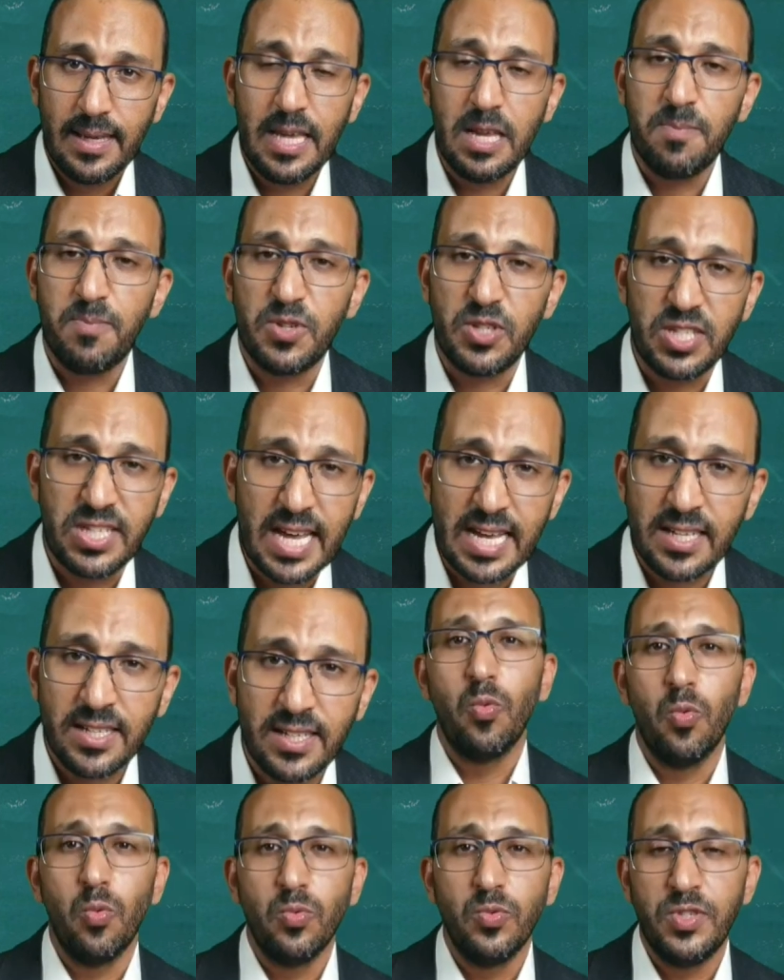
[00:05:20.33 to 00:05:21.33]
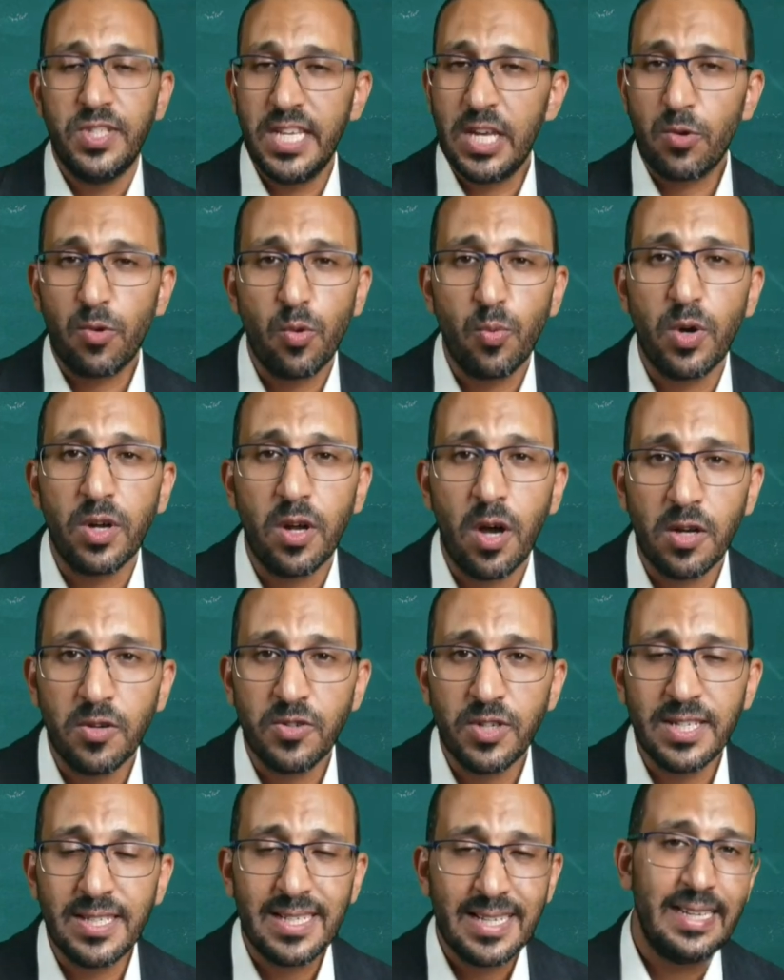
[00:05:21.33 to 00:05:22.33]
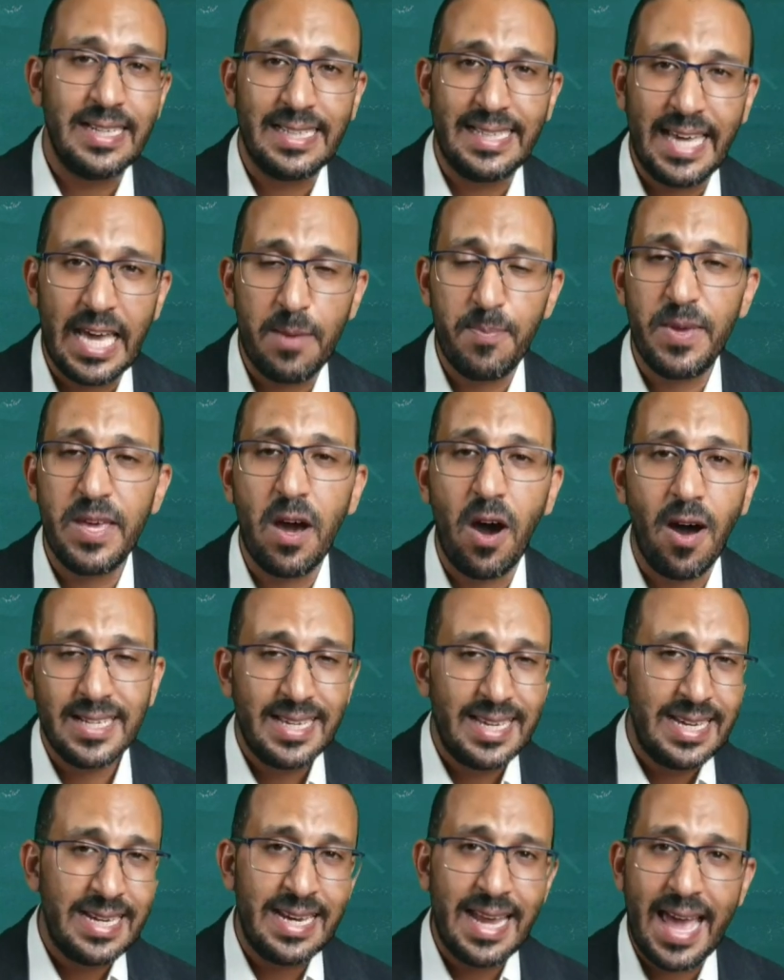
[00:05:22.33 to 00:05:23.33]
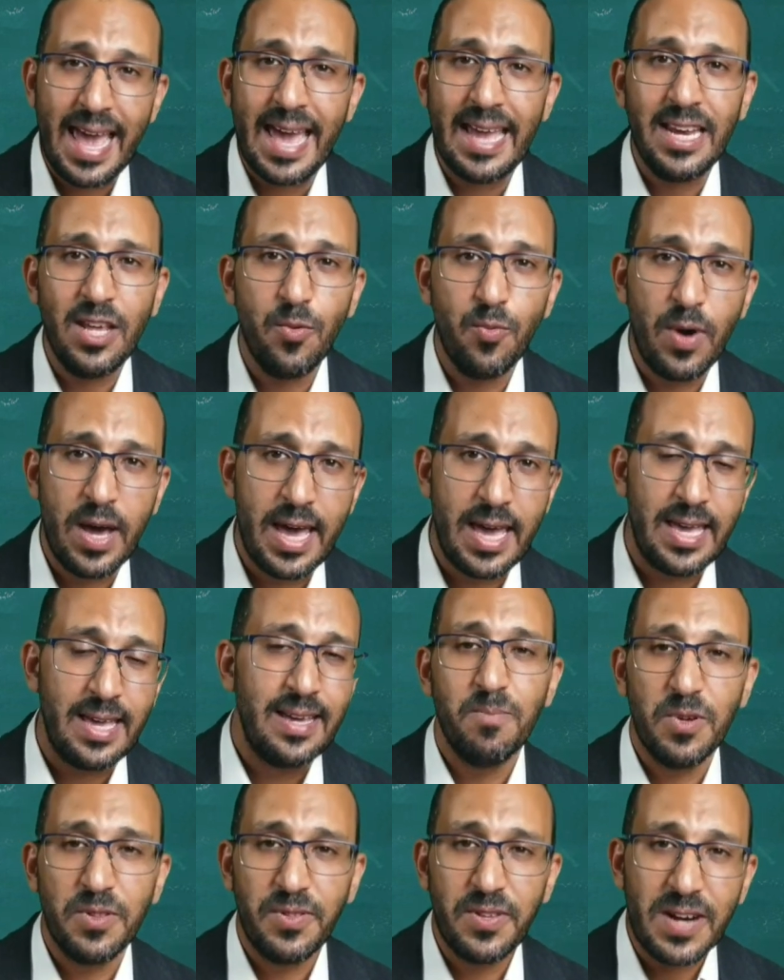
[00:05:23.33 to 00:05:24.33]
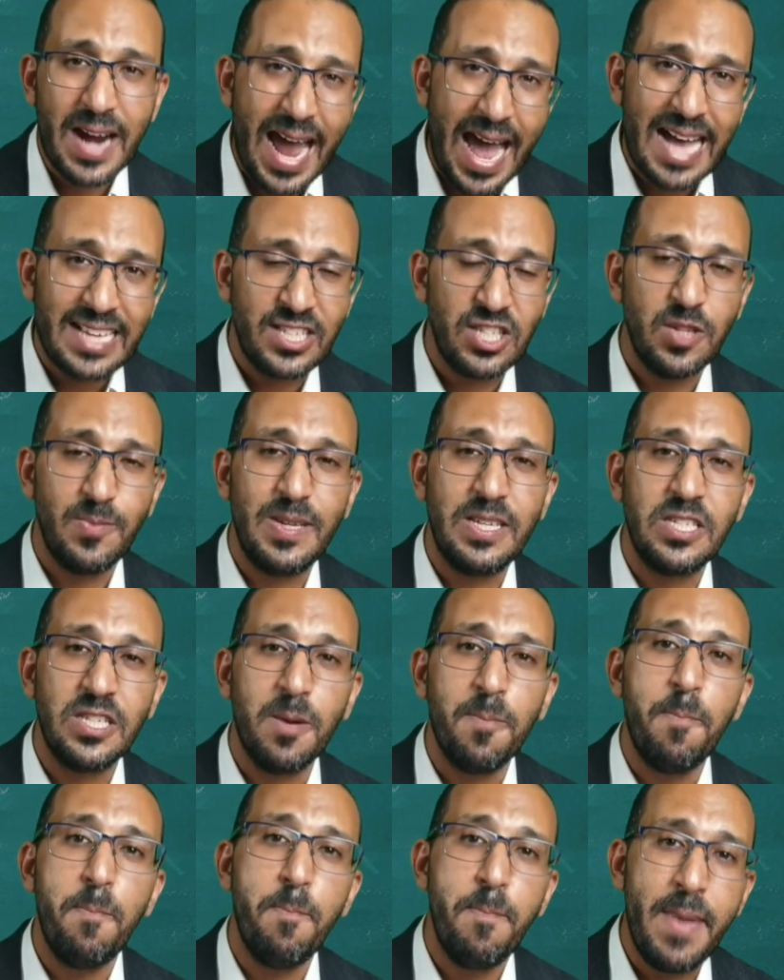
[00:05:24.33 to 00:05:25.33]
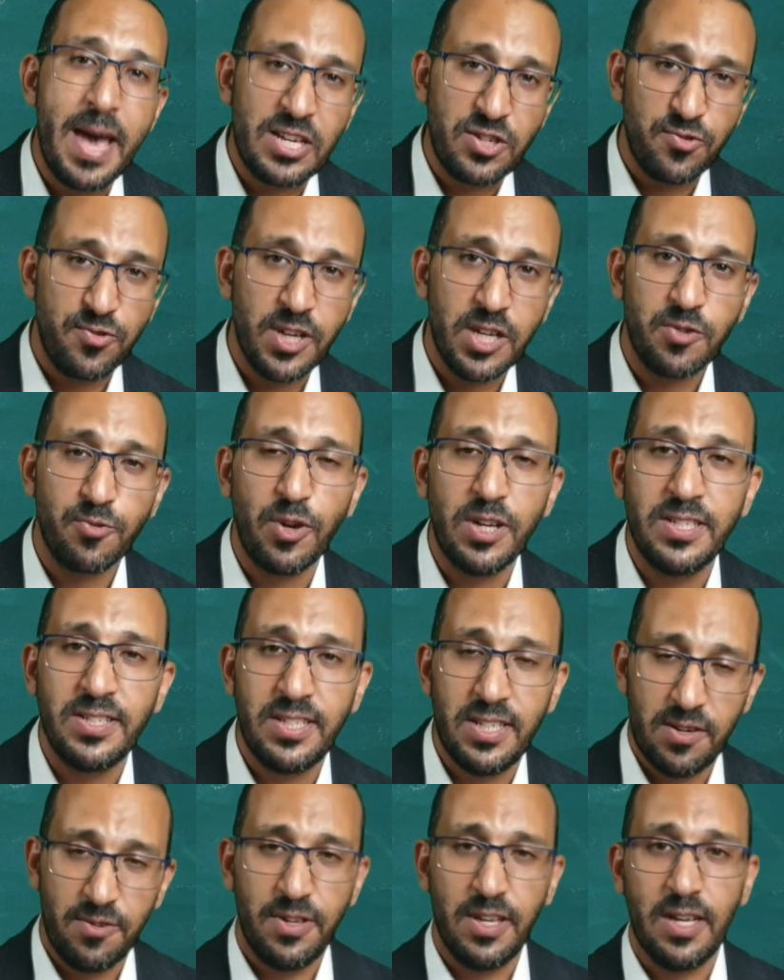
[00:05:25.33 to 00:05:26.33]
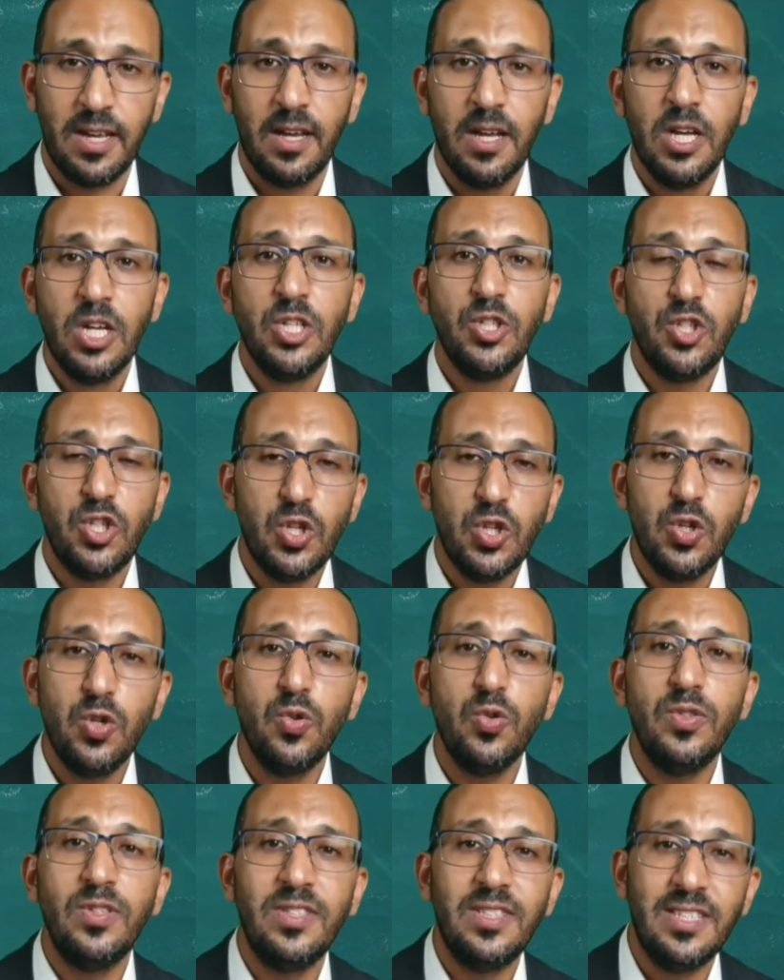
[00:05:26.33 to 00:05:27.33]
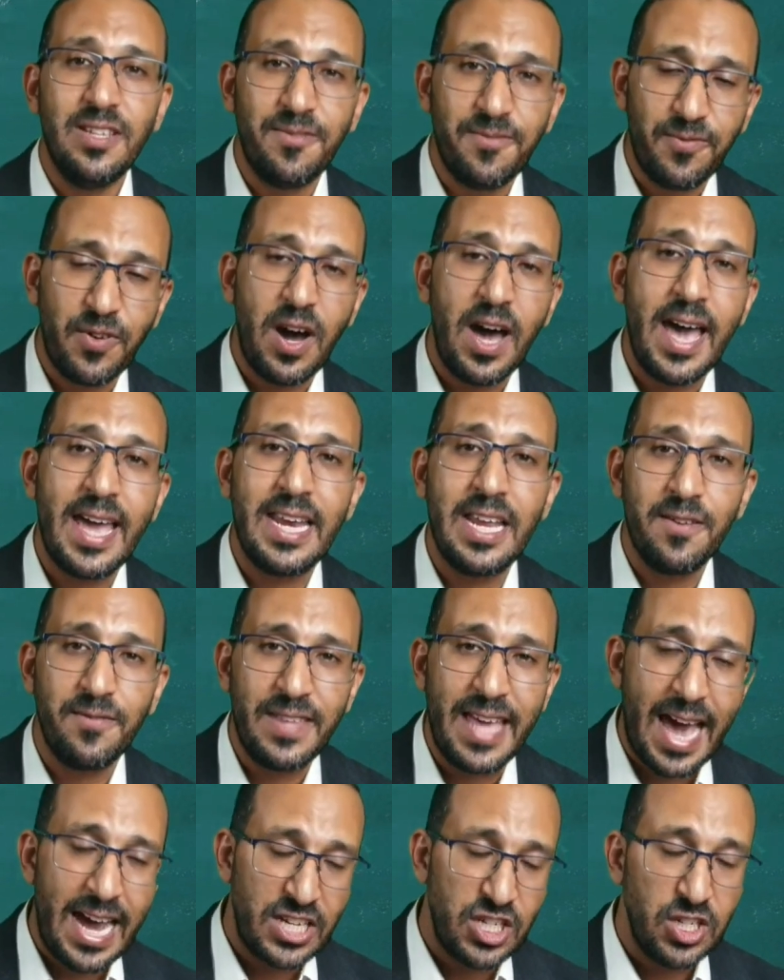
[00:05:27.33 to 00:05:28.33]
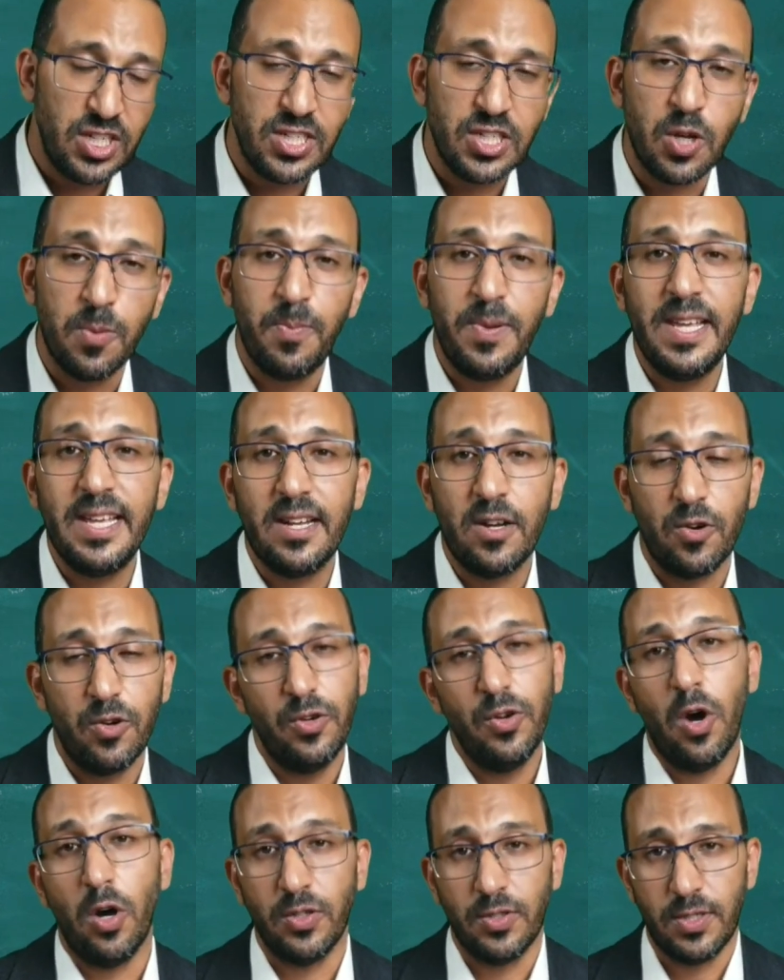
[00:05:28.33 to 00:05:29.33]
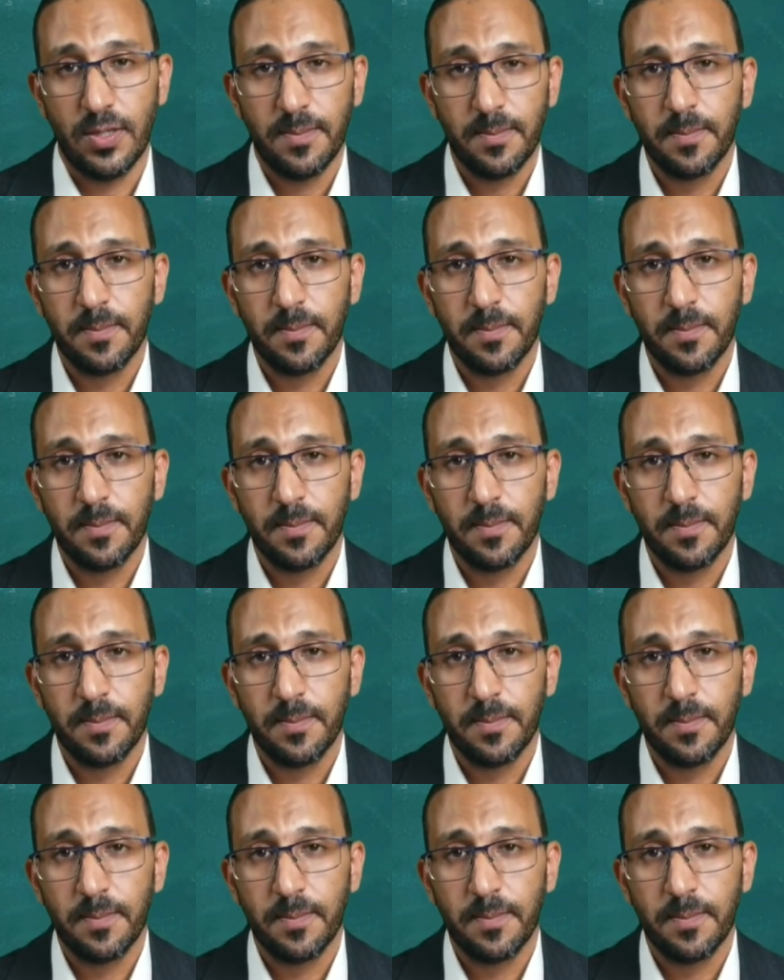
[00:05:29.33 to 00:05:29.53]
in percentage, 0, 100, KPIs in any way. But there has to be some measuring criteria to define if the action is completed or not.